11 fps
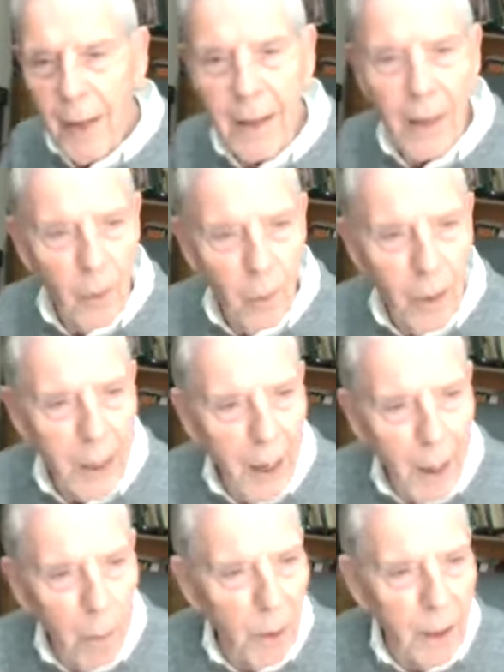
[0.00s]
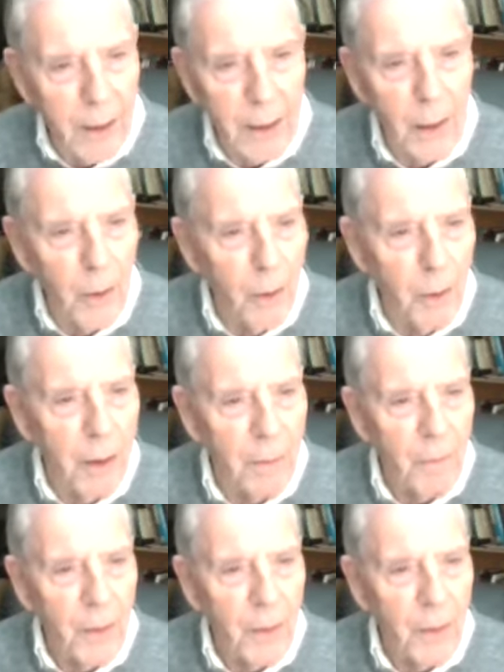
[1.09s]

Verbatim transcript: And you know what happened to you?